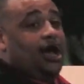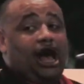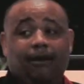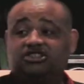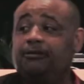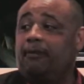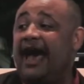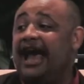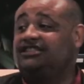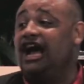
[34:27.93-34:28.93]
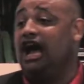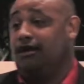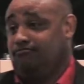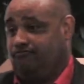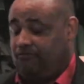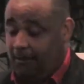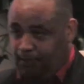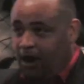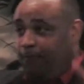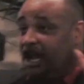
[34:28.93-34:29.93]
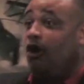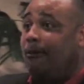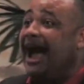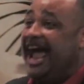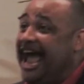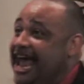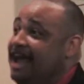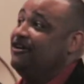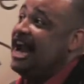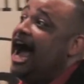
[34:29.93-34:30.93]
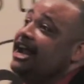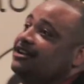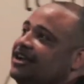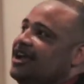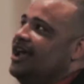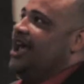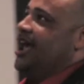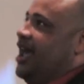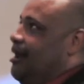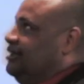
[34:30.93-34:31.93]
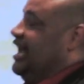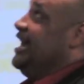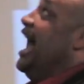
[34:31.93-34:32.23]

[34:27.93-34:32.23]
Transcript: I'm going to sleep in the bathtub. I'm going to put a pillow on my head every night, and I'm going to say,